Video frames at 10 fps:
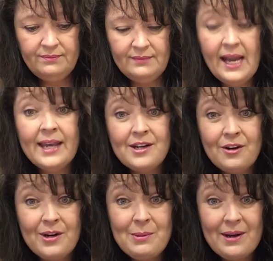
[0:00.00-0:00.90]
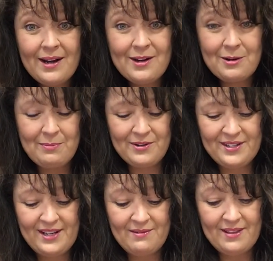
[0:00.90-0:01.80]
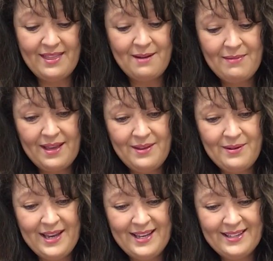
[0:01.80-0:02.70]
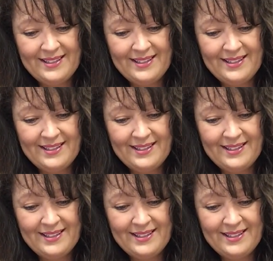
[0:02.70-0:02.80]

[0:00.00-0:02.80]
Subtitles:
I agree 100% with that, by the way.